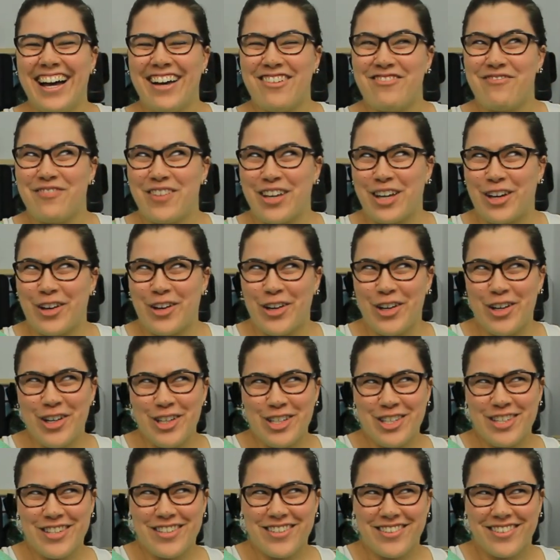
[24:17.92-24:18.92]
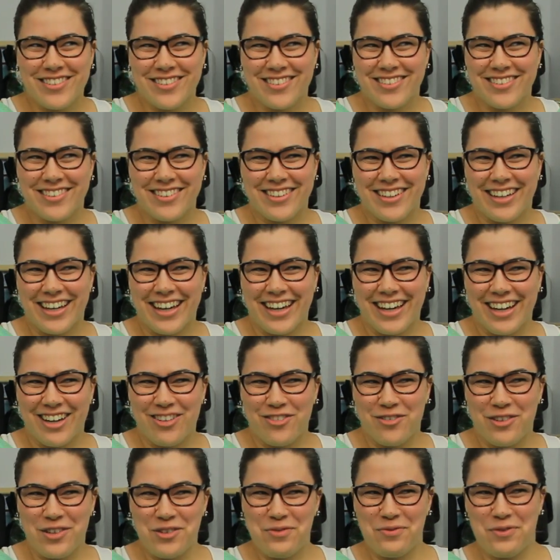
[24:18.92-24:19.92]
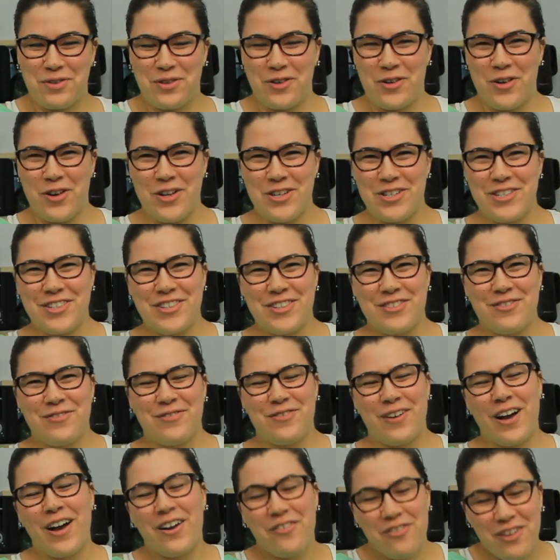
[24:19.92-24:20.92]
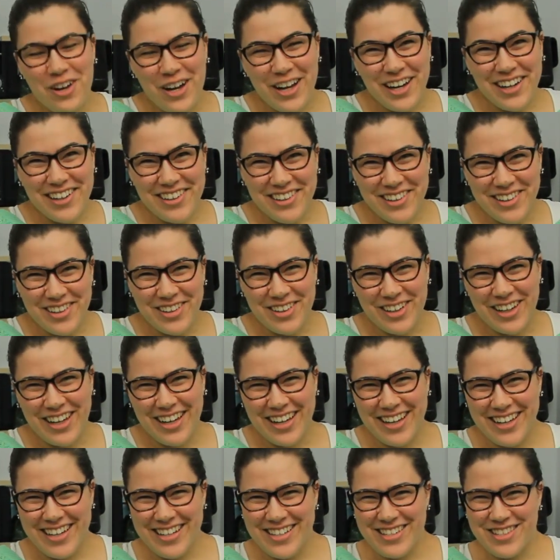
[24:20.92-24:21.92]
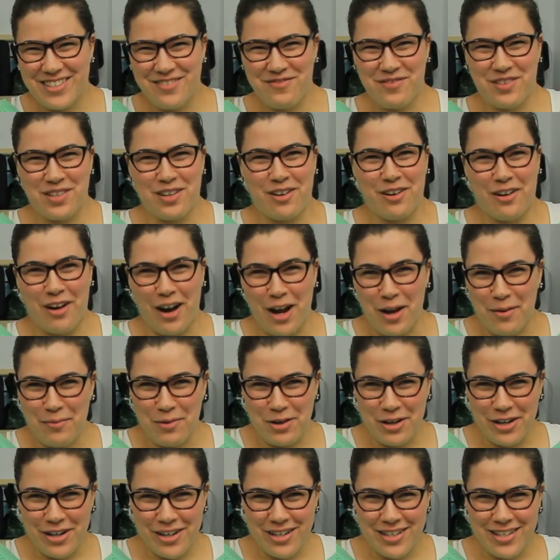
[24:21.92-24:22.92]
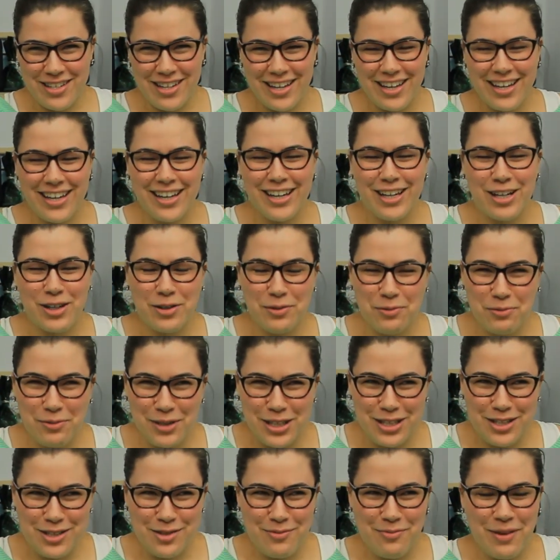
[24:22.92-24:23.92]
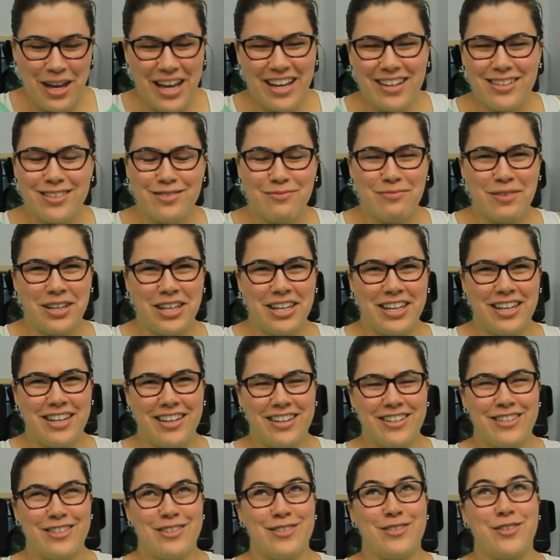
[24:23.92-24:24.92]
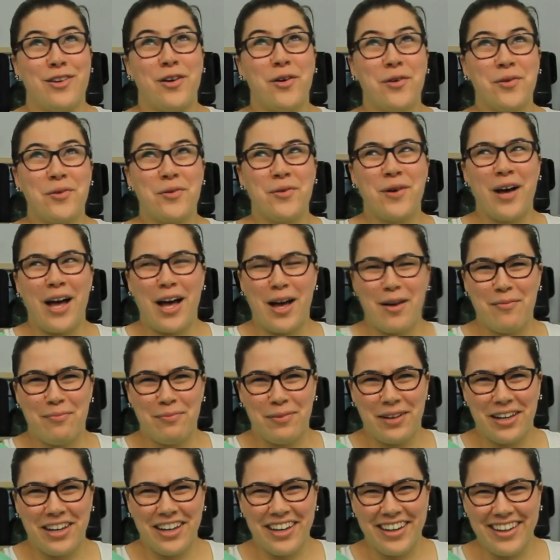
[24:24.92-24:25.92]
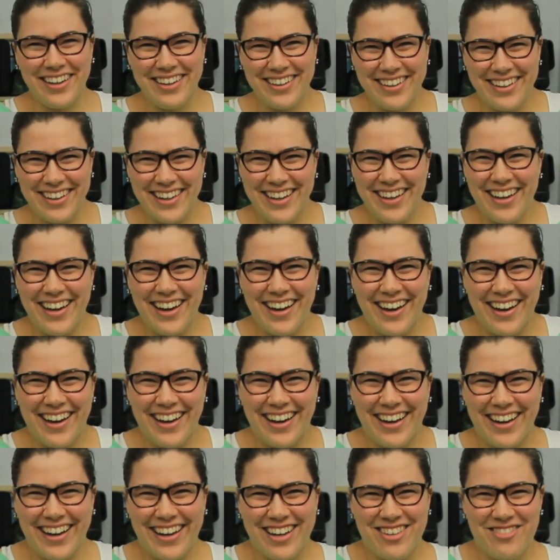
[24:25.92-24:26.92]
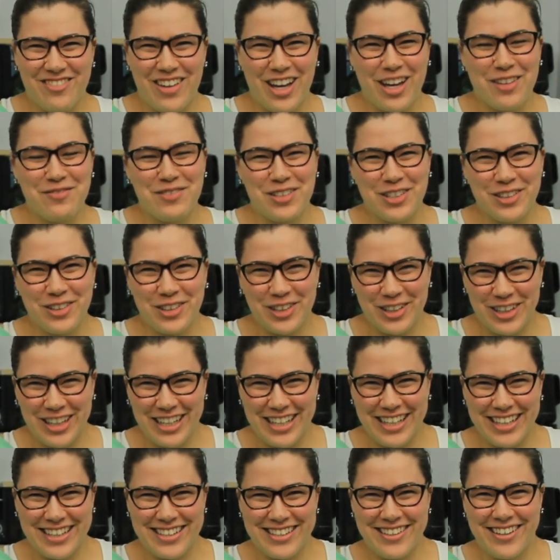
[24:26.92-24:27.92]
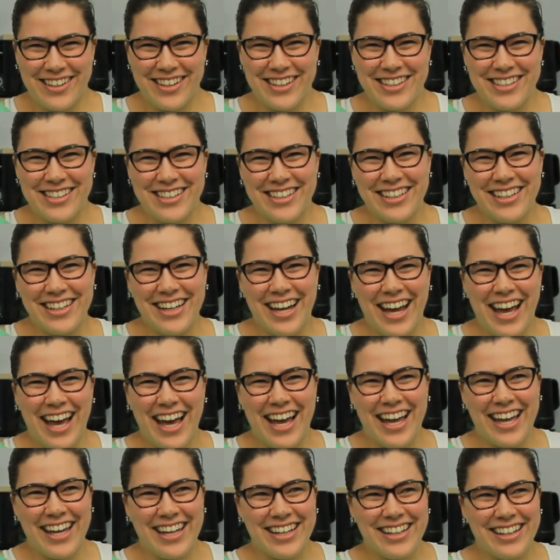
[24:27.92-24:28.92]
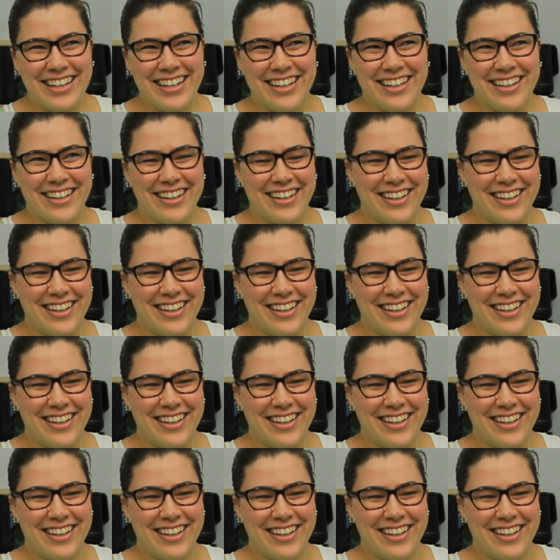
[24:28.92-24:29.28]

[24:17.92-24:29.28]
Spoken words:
because we've crossed 500 subscribers, which makes me so happy. I am absolutely excited, and